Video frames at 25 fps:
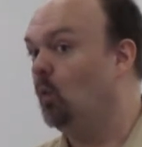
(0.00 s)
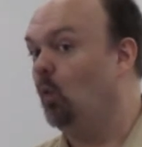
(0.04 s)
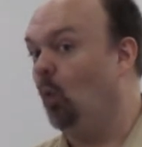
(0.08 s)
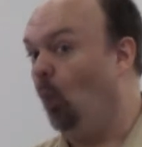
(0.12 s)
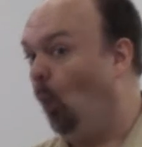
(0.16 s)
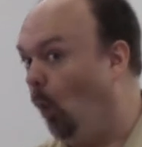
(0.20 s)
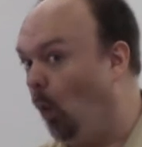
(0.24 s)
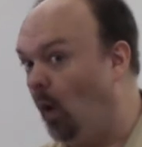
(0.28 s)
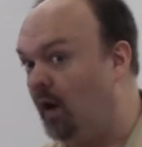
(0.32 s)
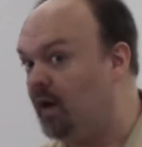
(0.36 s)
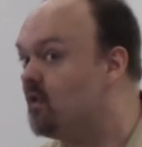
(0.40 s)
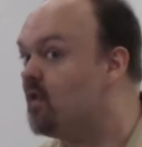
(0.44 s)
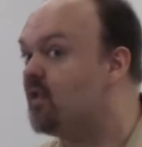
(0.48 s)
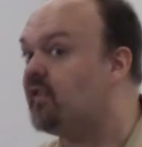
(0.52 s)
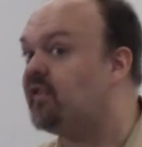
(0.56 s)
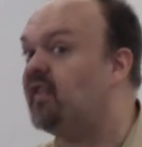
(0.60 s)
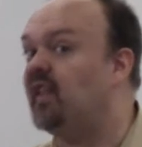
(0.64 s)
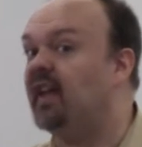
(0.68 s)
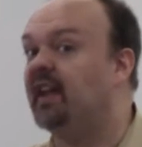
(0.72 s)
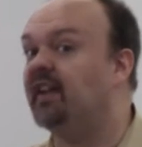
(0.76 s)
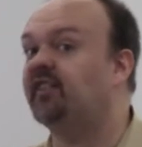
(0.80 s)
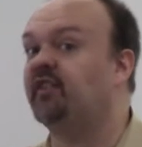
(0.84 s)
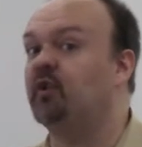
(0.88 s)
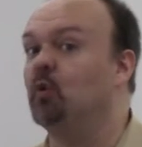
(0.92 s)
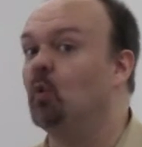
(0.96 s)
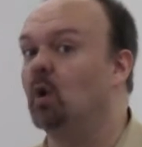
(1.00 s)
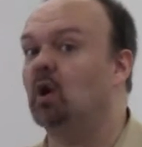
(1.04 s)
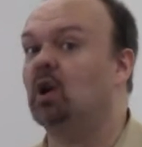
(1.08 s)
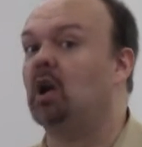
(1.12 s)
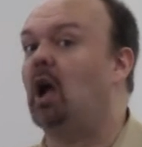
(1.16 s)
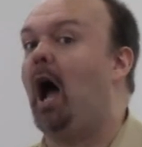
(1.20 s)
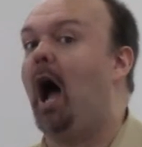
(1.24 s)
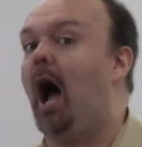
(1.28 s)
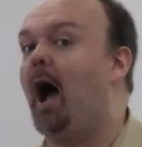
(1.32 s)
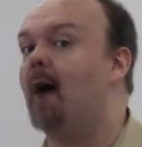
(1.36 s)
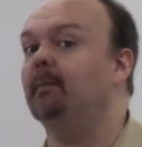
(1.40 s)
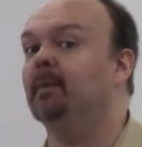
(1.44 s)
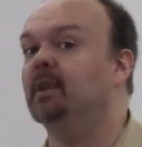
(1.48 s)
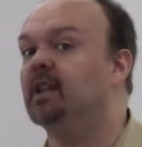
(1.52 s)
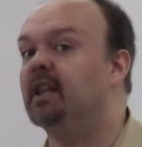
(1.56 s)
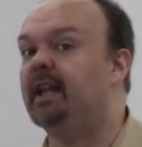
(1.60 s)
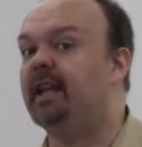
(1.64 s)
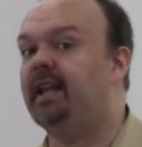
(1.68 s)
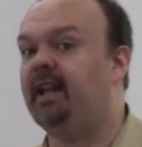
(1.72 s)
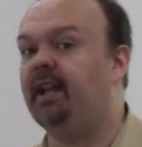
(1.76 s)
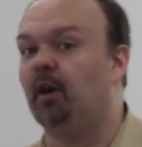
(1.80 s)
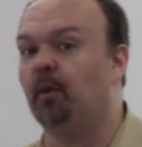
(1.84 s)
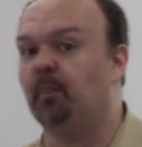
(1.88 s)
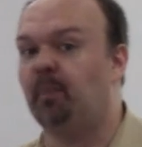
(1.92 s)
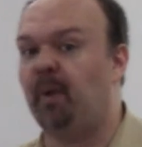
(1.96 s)
one of the things you will commonly
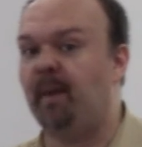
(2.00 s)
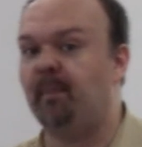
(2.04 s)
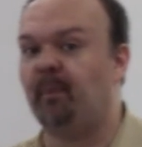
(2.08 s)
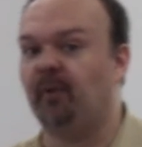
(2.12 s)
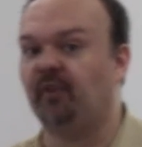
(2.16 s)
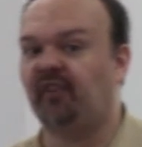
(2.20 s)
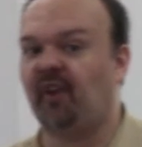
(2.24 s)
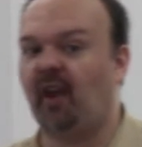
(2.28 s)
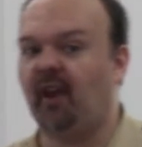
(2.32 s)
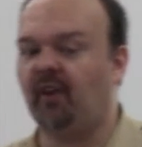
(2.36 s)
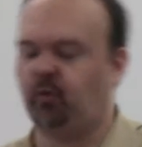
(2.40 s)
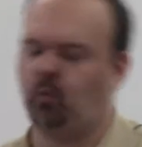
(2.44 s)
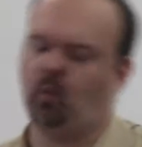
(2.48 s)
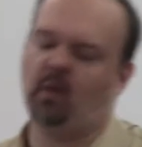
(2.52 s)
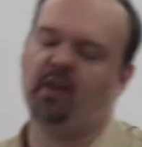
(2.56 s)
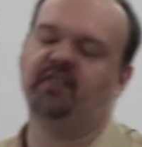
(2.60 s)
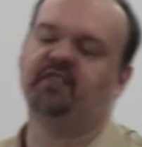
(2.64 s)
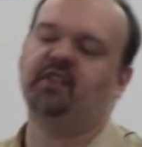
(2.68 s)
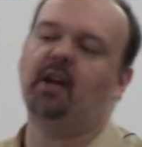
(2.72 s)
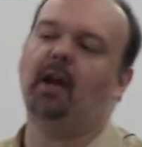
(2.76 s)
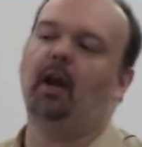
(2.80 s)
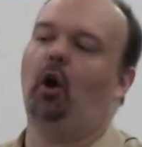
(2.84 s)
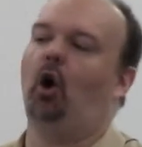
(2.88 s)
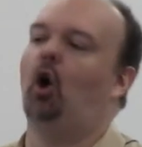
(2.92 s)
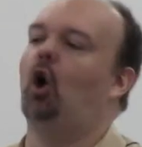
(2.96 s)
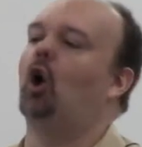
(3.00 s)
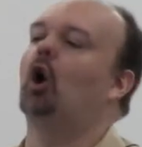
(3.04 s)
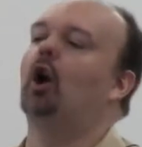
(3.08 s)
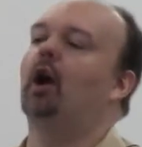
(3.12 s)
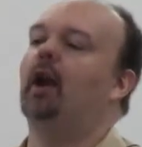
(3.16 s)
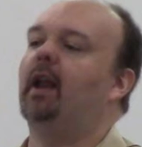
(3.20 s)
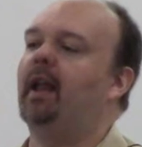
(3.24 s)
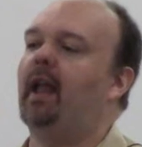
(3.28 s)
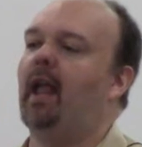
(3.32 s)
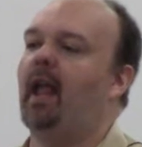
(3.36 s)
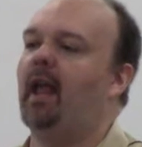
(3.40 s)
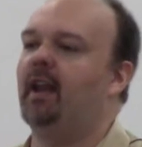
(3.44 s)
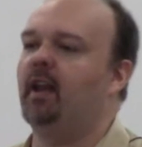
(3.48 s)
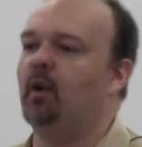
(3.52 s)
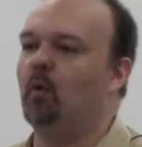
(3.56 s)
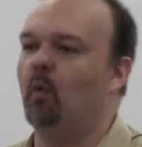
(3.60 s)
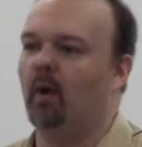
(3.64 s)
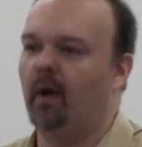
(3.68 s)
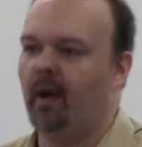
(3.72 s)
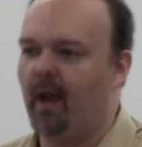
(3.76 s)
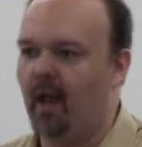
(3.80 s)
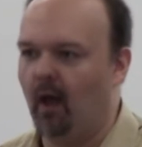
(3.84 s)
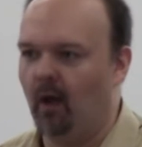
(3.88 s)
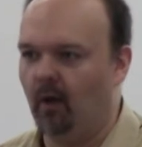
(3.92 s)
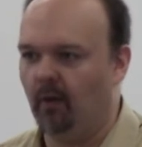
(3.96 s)
hear people say is, well, it's not hurting
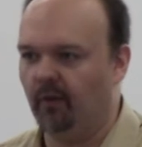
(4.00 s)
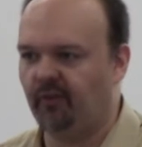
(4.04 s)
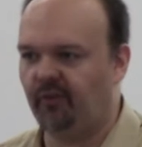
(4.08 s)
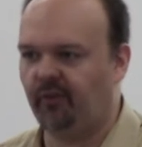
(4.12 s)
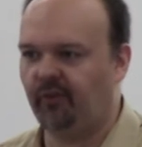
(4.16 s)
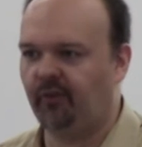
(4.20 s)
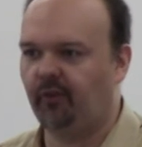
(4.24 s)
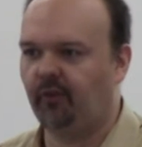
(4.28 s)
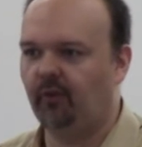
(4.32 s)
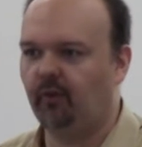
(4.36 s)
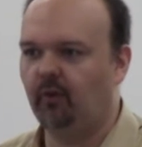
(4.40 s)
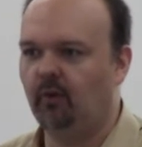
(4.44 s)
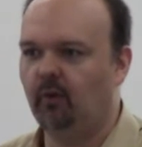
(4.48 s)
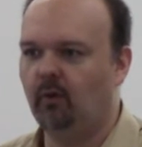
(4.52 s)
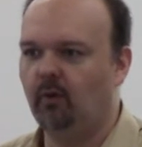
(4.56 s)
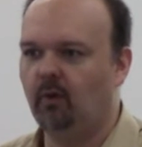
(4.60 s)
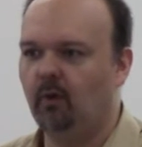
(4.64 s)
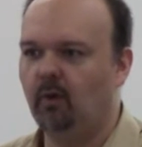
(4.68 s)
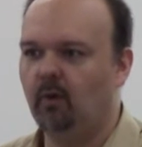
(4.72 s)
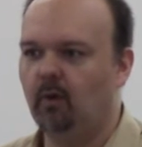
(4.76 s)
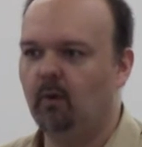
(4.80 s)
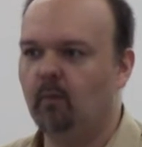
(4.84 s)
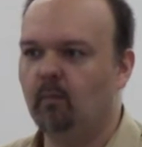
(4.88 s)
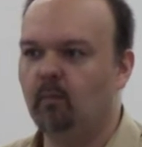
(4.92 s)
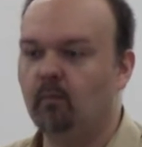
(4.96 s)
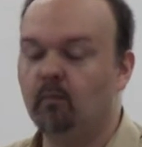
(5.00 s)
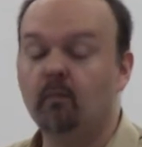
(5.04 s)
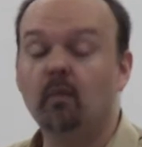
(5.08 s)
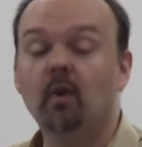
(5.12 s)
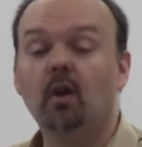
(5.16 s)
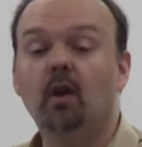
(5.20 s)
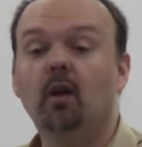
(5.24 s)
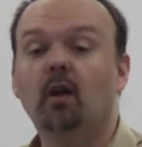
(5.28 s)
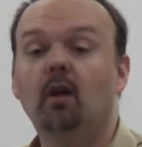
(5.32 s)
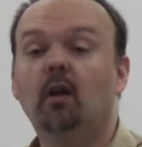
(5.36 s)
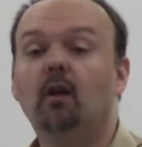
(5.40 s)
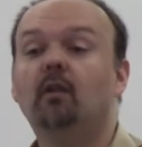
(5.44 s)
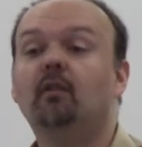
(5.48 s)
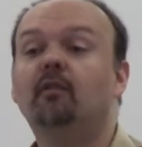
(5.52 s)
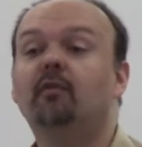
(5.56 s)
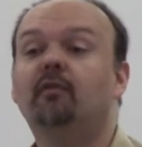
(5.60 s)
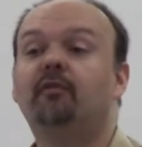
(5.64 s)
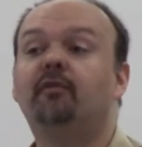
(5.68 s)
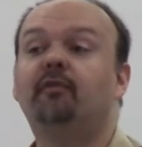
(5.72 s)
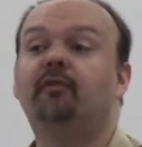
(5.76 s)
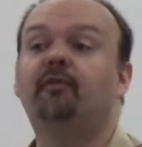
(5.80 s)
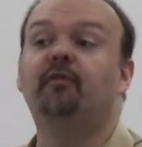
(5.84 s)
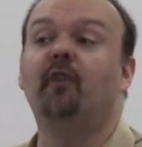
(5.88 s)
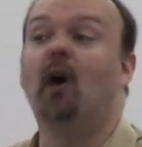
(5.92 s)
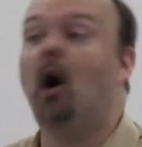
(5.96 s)
anyone else.
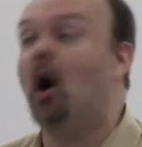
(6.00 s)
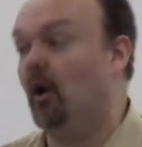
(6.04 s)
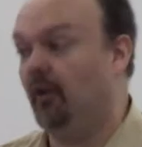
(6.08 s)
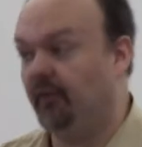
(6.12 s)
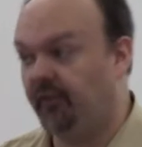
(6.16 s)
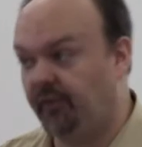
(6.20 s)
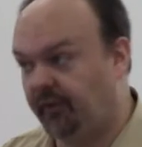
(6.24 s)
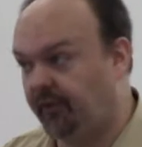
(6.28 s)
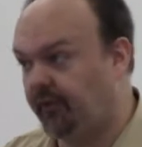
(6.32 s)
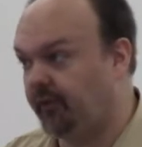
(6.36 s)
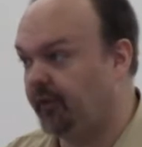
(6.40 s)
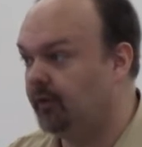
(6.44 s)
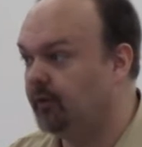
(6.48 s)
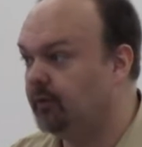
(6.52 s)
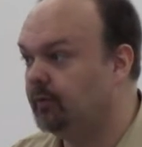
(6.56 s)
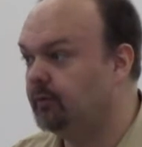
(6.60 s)
False.